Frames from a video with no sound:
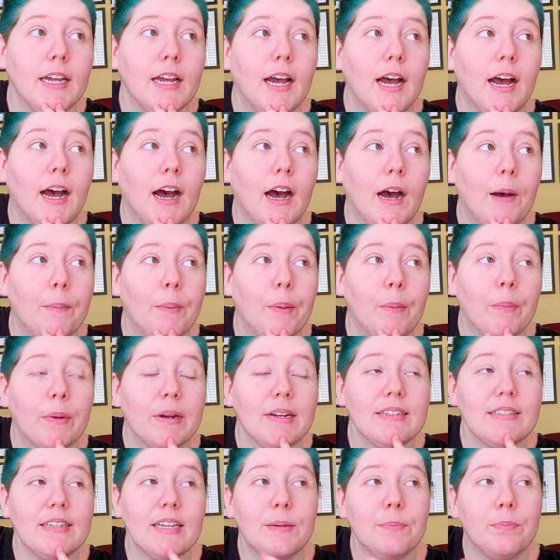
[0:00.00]
And when I
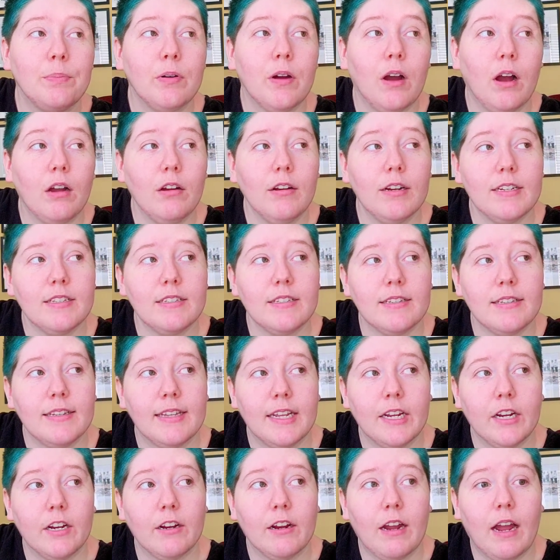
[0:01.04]
say progress in
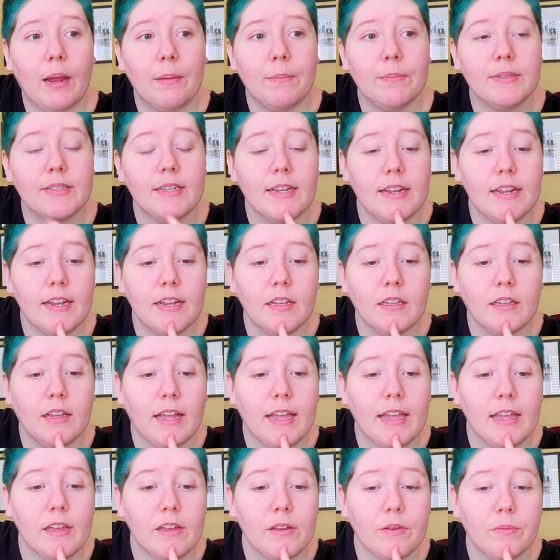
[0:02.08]
there, I'm saying
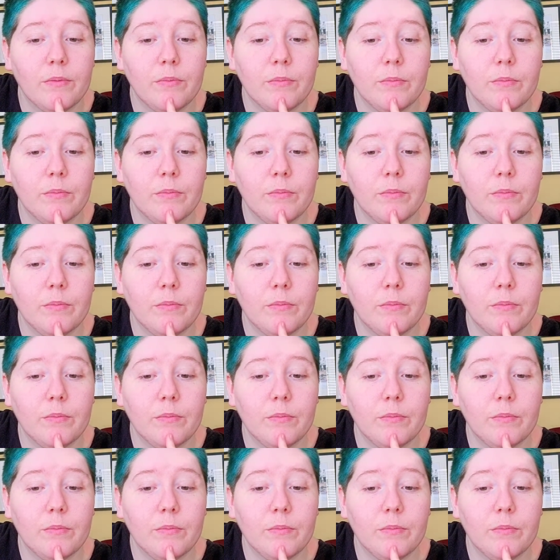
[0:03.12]
like